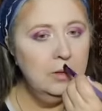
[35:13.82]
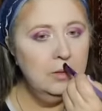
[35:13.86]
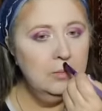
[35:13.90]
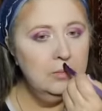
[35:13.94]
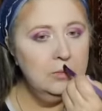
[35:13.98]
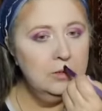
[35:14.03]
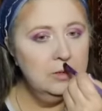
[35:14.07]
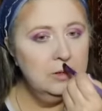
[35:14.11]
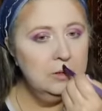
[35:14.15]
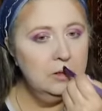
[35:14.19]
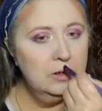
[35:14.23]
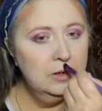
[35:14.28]

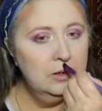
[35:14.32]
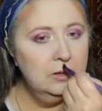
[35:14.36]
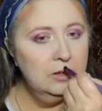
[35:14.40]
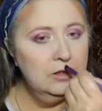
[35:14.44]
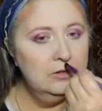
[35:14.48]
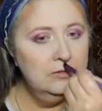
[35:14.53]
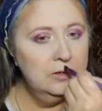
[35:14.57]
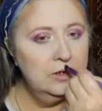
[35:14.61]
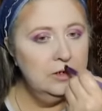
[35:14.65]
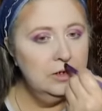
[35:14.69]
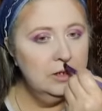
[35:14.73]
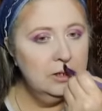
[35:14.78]
I'm just going to
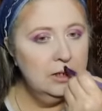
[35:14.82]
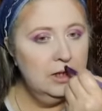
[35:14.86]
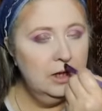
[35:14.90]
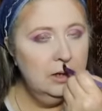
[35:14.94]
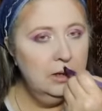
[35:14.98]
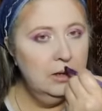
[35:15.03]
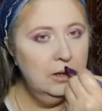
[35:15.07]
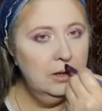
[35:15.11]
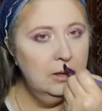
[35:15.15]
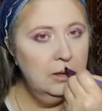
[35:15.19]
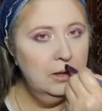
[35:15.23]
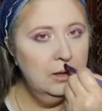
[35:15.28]
leave it at
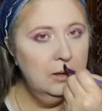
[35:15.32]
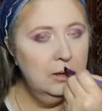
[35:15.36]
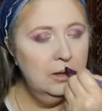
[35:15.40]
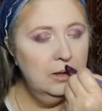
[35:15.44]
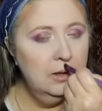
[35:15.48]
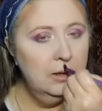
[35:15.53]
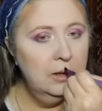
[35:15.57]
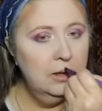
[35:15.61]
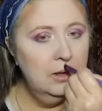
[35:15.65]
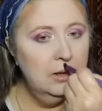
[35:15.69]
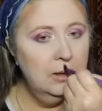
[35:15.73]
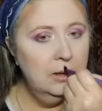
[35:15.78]
that.
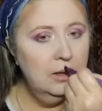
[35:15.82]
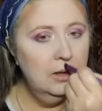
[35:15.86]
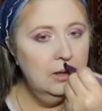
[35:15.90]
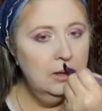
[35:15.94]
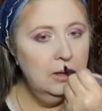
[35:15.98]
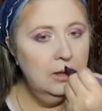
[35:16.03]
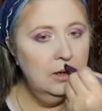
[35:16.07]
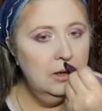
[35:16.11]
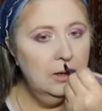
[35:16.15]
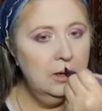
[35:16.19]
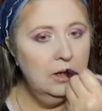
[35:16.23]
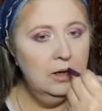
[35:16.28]

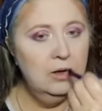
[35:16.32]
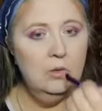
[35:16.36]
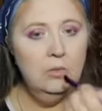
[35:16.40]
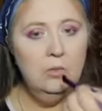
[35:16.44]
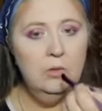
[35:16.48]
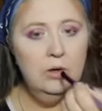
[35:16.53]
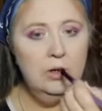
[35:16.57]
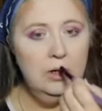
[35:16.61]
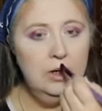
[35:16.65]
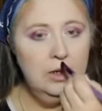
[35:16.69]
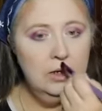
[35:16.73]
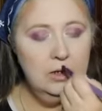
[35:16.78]
I don't
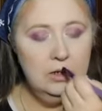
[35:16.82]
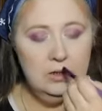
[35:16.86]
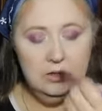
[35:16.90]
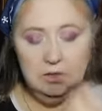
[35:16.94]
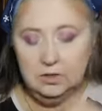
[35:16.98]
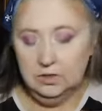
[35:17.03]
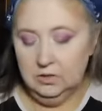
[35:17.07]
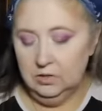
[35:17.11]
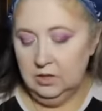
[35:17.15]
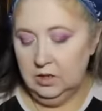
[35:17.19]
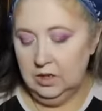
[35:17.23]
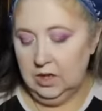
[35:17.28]
want to get
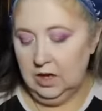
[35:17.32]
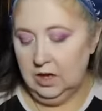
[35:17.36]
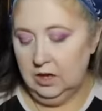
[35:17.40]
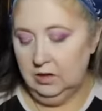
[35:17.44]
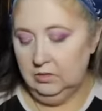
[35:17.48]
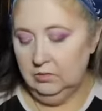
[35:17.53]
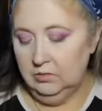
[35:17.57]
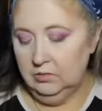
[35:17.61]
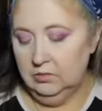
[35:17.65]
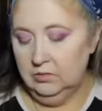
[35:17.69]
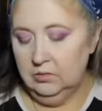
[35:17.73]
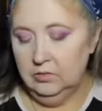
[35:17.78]
into
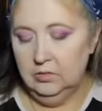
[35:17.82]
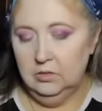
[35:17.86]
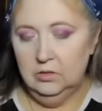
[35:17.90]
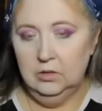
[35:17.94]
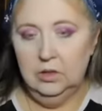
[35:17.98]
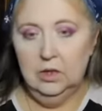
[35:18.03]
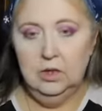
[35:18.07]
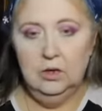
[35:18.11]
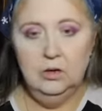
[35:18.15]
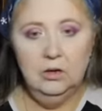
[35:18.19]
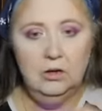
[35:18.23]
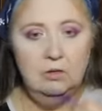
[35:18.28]
that
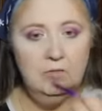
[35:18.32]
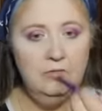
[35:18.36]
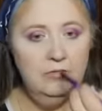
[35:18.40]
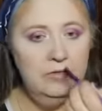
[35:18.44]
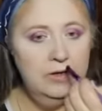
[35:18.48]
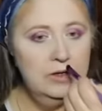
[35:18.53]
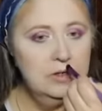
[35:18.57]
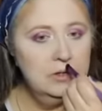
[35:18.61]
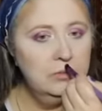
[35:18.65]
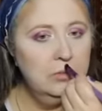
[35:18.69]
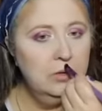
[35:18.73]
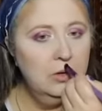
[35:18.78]
here on
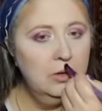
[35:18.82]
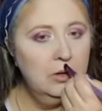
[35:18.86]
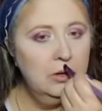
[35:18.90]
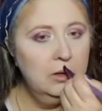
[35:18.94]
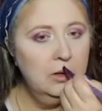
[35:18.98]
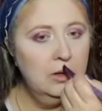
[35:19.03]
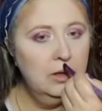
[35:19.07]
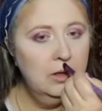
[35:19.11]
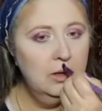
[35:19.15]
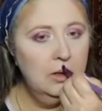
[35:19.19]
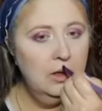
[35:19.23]
Facebook.